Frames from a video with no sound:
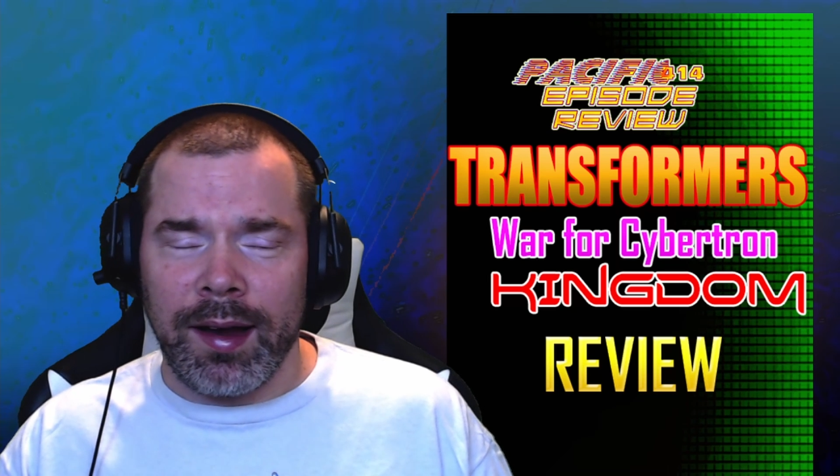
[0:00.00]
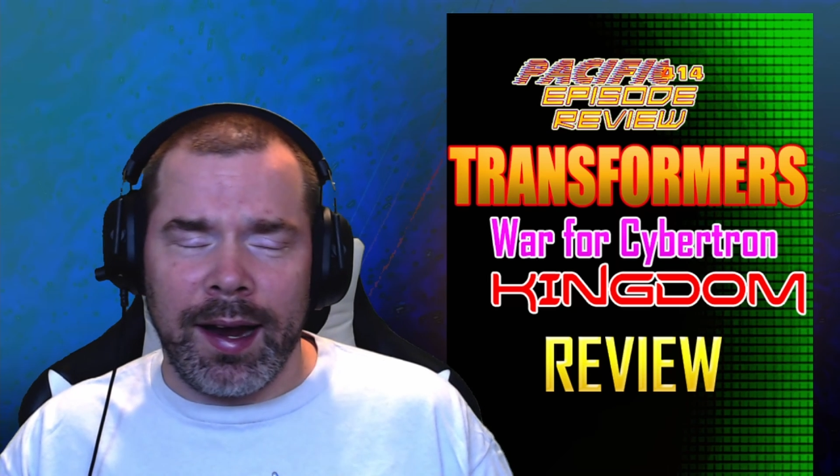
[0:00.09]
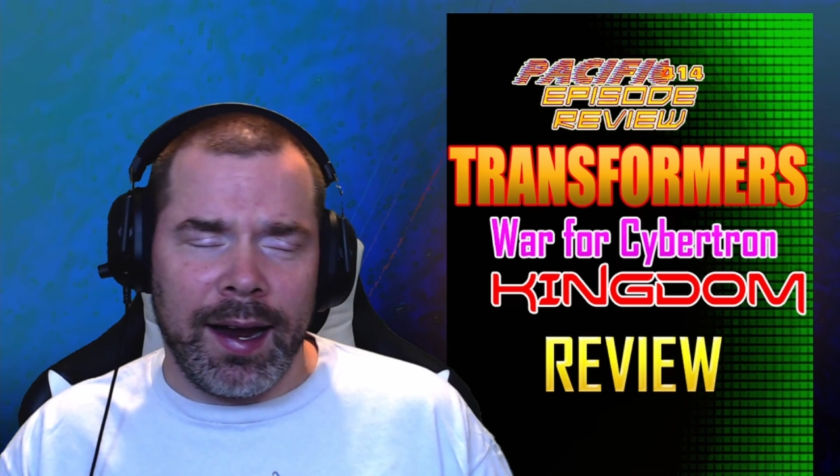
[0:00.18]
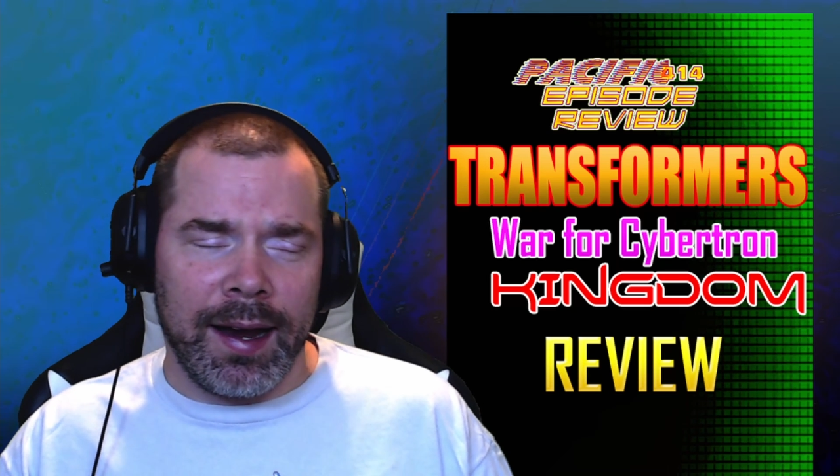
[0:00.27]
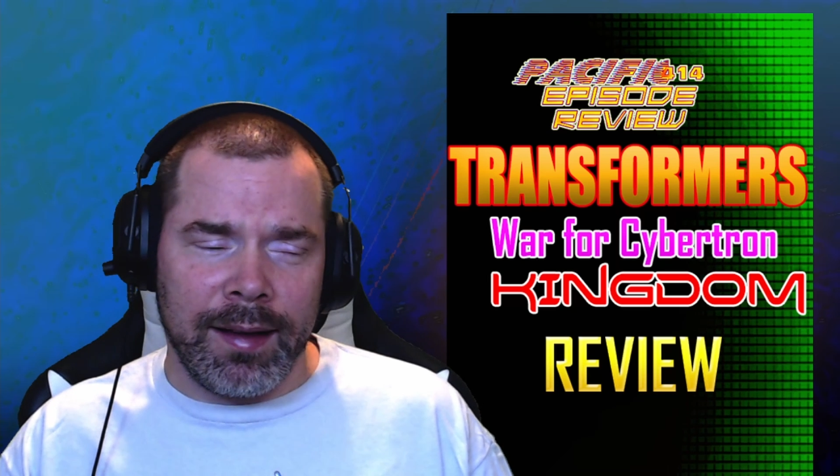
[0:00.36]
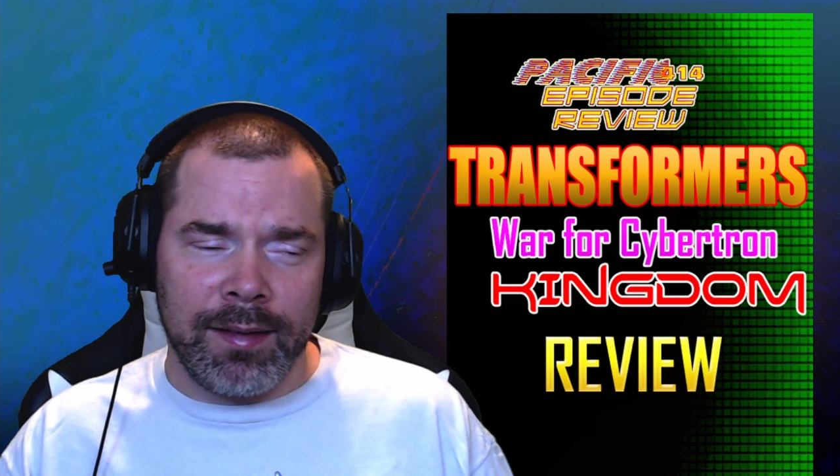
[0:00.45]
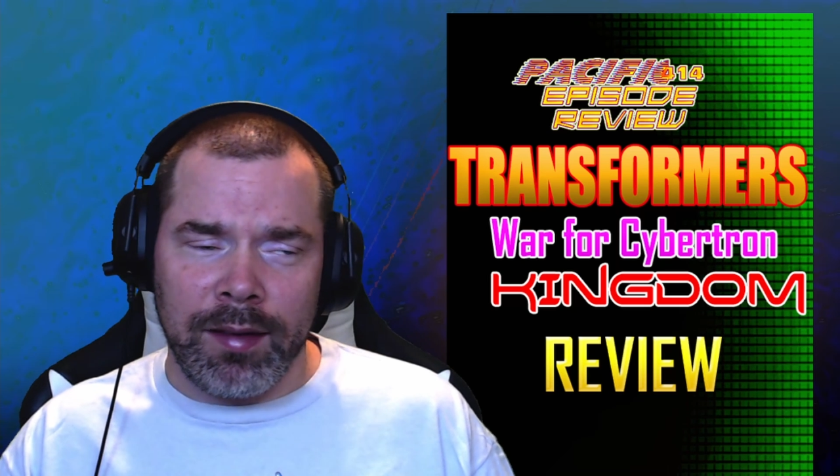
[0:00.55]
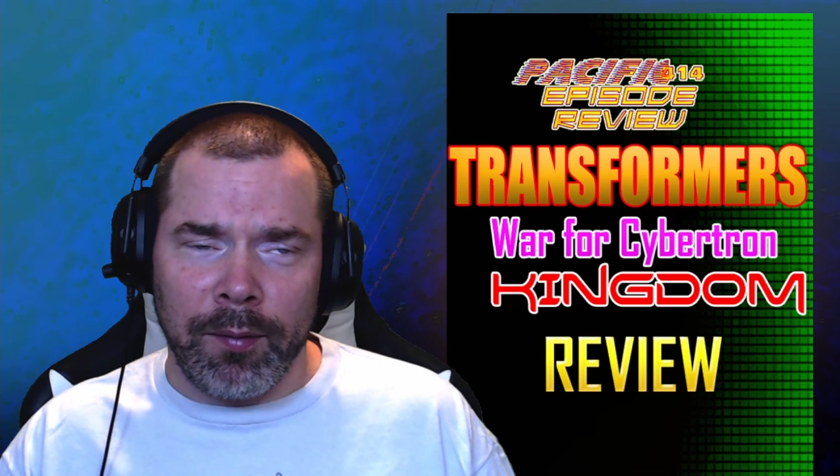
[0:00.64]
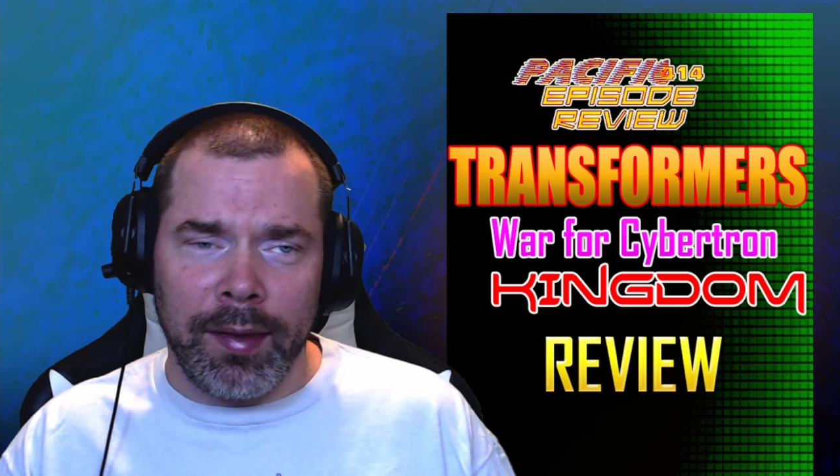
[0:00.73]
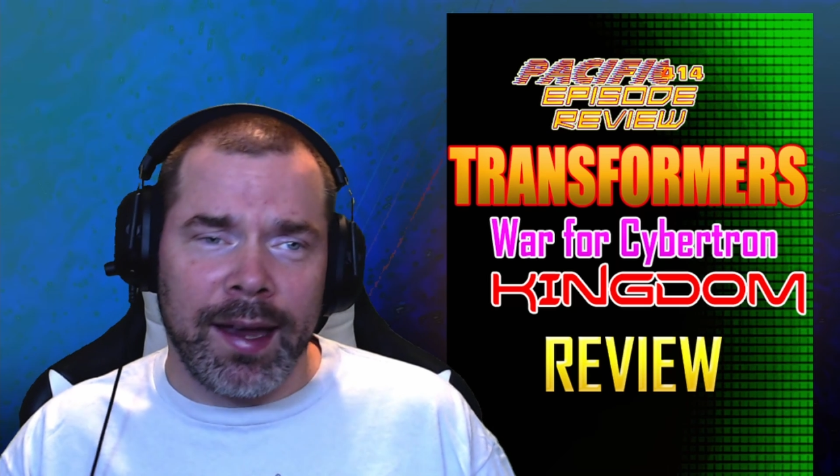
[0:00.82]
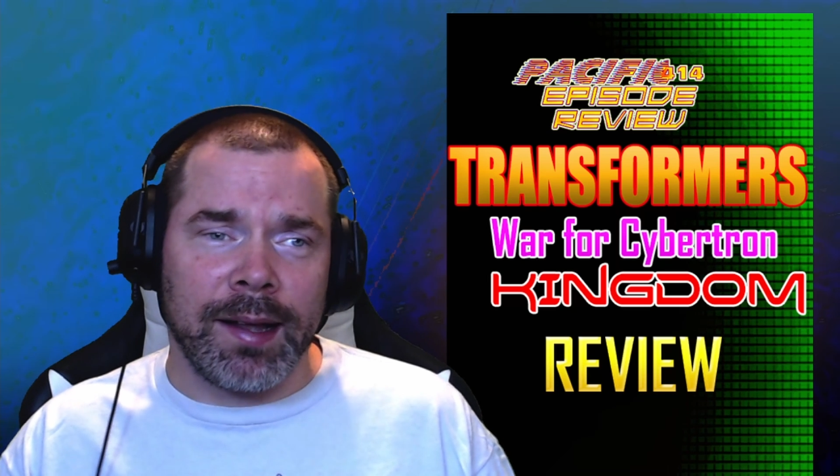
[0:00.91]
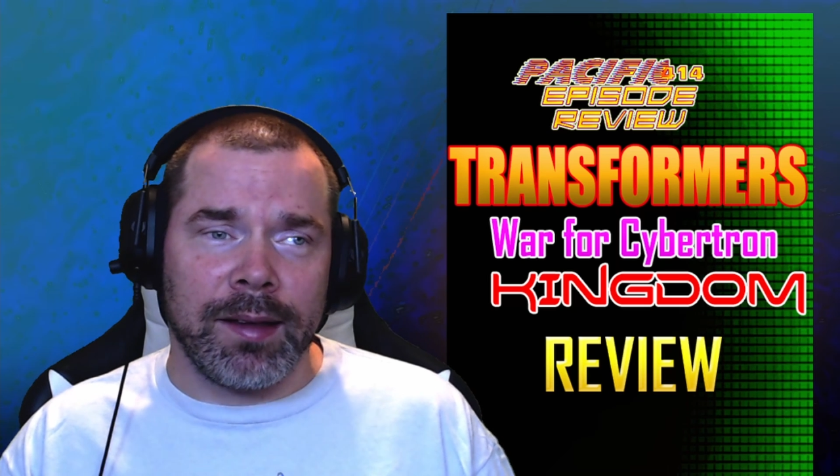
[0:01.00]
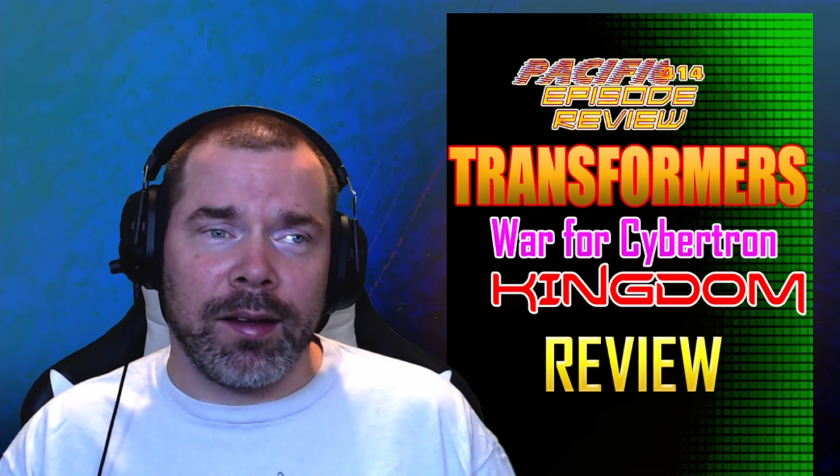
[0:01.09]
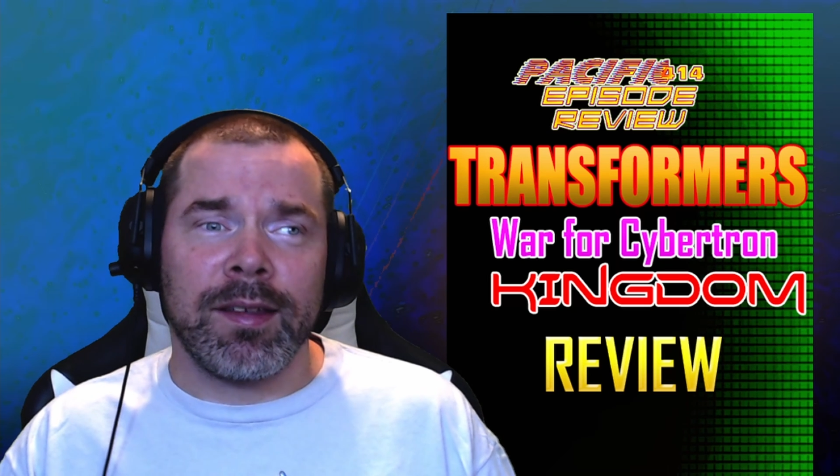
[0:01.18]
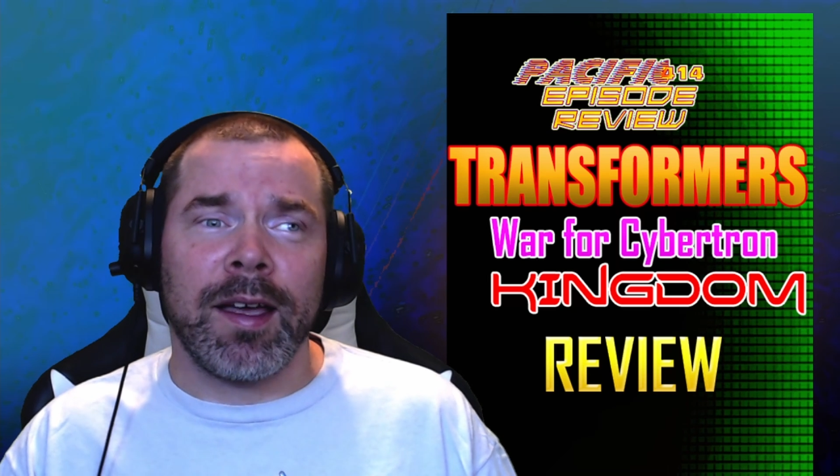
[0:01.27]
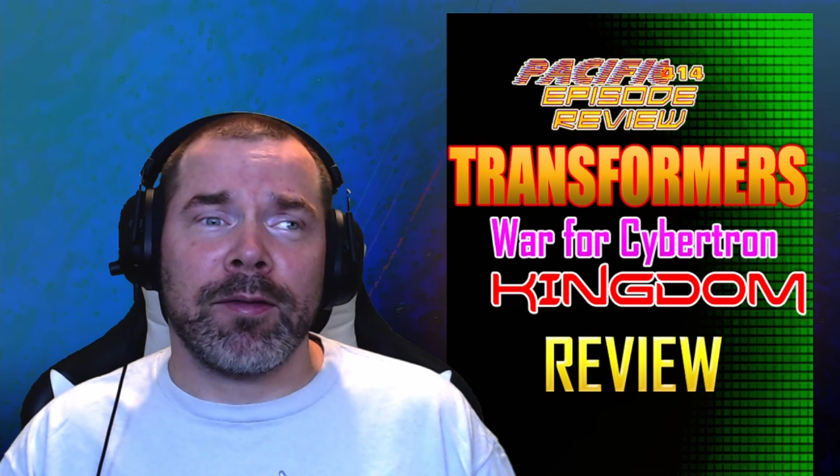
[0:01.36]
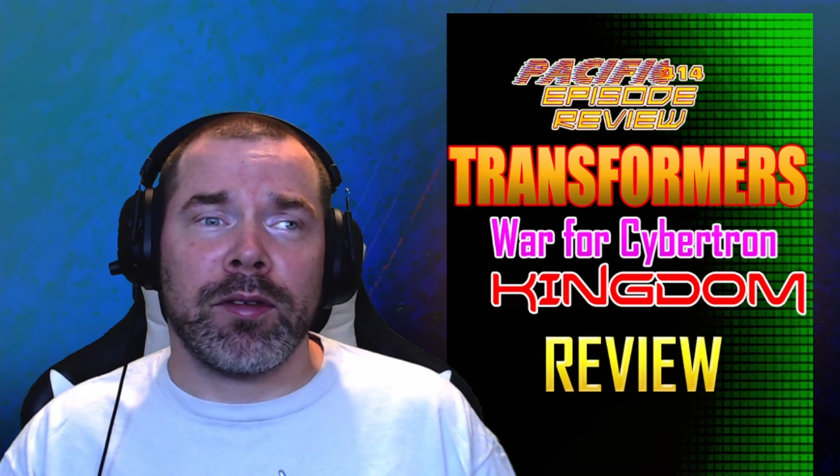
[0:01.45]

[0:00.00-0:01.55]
and some of that does have